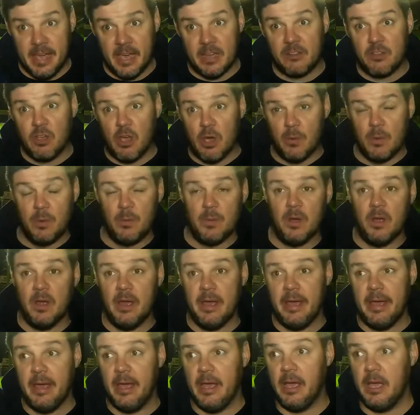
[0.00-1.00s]
Yeah, I thought we
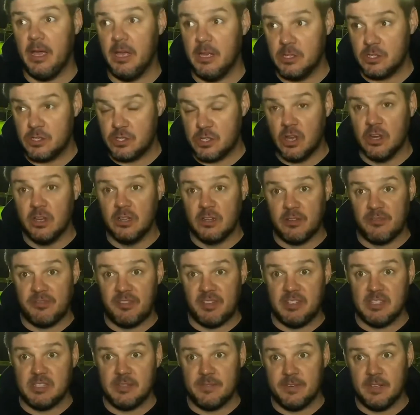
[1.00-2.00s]
were solid
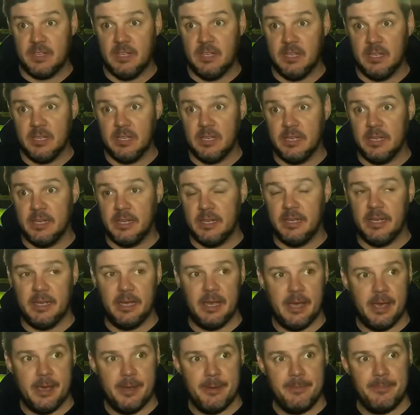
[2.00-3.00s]
defensively.
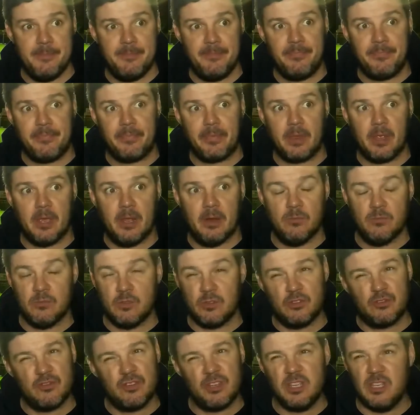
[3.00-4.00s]
And it was a
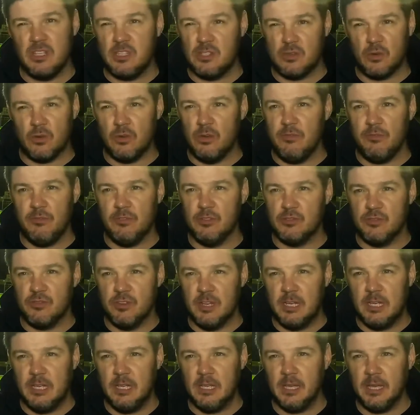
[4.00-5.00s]
tricky toy for us,
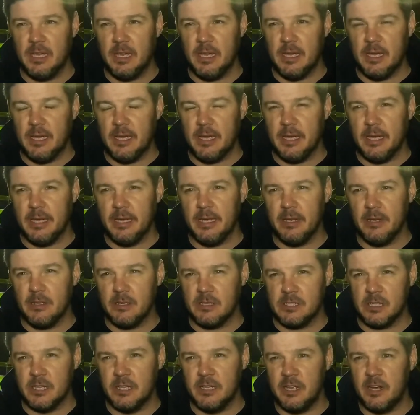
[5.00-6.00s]
really.
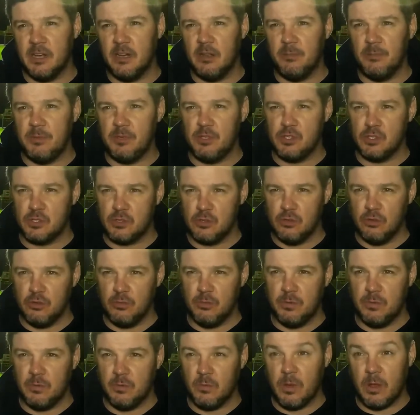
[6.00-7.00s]
Say they're an ambitious club,
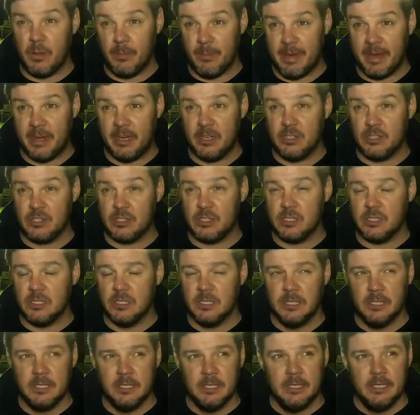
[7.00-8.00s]
well managed.
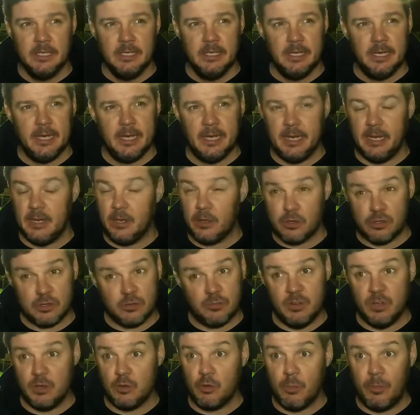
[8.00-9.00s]
And they've got some
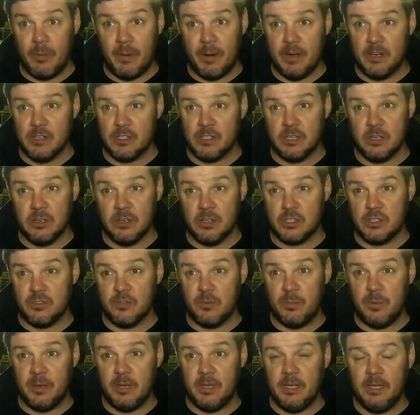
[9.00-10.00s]
really good players, lots of
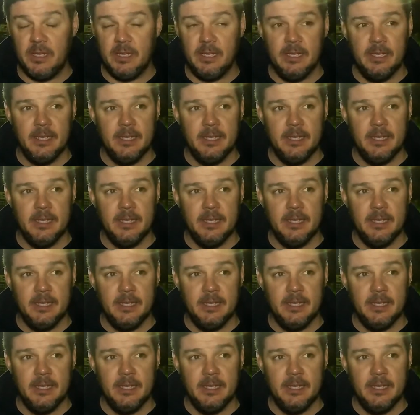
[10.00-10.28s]
ability.